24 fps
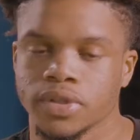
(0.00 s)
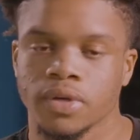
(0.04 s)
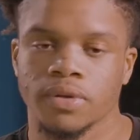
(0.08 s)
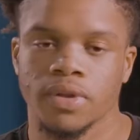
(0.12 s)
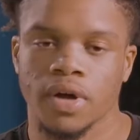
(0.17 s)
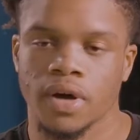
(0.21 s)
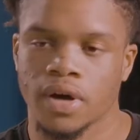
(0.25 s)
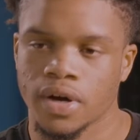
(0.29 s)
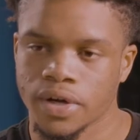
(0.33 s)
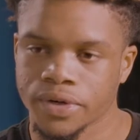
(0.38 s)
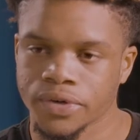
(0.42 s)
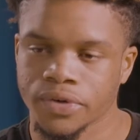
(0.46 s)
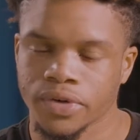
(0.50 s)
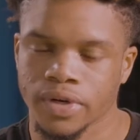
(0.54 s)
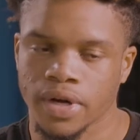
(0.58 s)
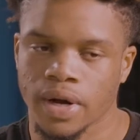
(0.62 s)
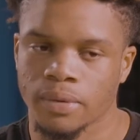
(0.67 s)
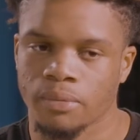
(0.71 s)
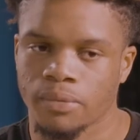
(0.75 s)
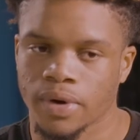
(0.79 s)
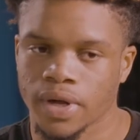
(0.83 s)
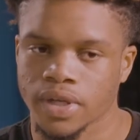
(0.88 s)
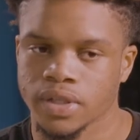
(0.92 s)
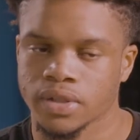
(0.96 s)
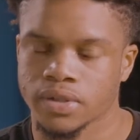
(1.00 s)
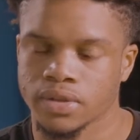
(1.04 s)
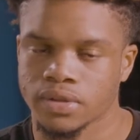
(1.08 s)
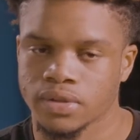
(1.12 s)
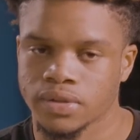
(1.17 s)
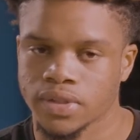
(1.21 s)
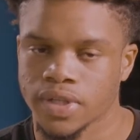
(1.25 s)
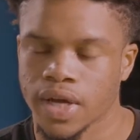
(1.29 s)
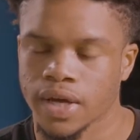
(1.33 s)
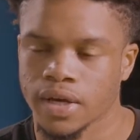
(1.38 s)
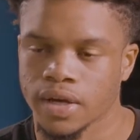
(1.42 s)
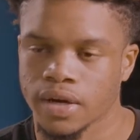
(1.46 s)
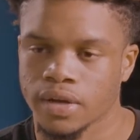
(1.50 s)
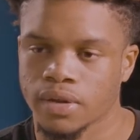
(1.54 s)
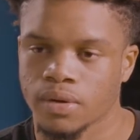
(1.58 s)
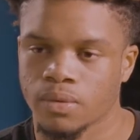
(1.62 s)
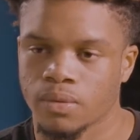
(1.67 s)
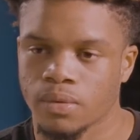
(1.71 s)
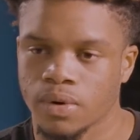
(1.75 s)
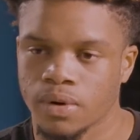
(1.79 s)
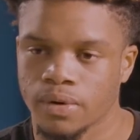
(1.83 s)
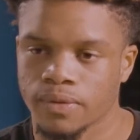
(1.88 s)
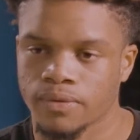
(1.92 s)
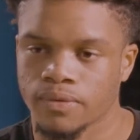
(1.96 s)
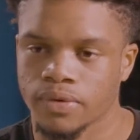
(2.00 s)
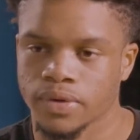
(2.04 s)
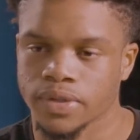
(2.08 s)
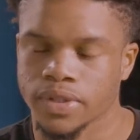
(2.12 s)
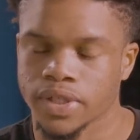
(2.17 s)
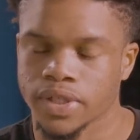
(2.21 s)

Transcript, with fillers: So the 100, I'm ranked second in the world for